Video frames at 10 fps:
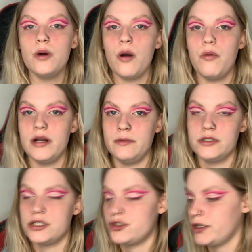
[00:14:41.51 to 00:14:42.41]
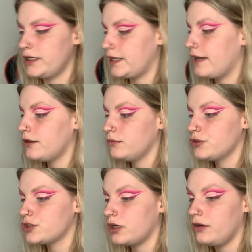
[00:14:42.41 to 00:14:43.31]
know what it was that triggered it. There
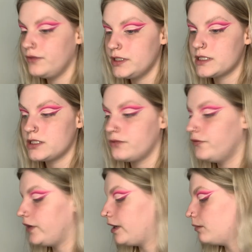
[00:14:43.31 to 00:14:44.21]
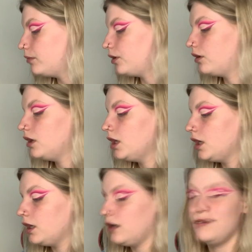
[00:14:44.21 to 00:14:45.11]
was obviously something, but
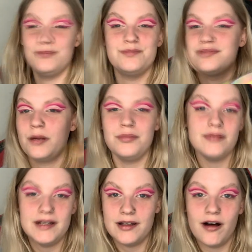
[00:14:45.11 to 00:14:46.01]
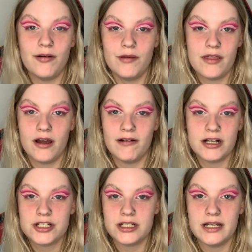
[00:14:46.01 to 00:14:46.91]
probably not with her,
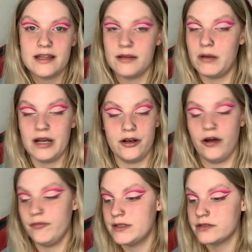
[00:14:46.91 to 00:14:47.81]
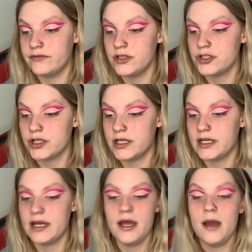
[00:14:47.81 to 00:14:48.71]
actually. There might not have been something that triggered
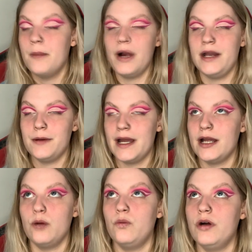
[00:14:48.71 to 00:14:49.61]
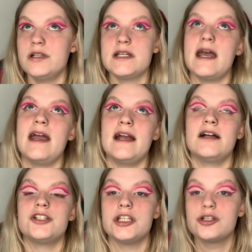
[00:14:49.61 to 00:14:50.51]
it. But anyway, one
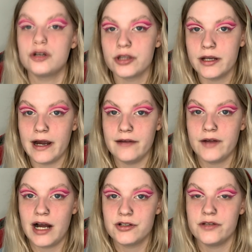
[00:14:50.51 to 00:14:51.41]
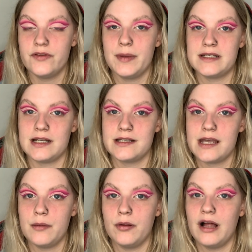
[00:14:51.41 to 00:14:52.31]
day she took the knife out of the bedside
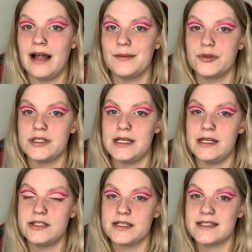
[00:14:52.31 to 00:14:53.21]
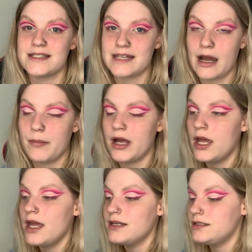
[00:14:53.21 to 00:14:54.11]
table and proceeded to stab
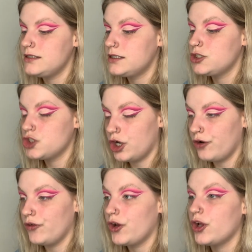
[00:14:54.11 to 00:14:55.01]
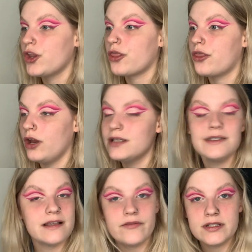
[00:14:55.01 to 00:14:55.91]
John
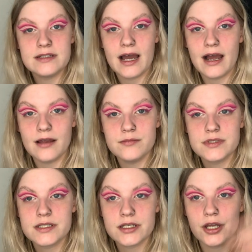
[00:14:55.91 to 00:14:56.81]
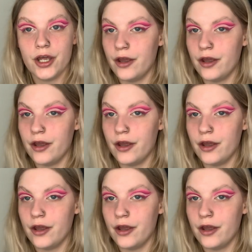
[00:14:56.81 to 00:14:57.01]
37 times,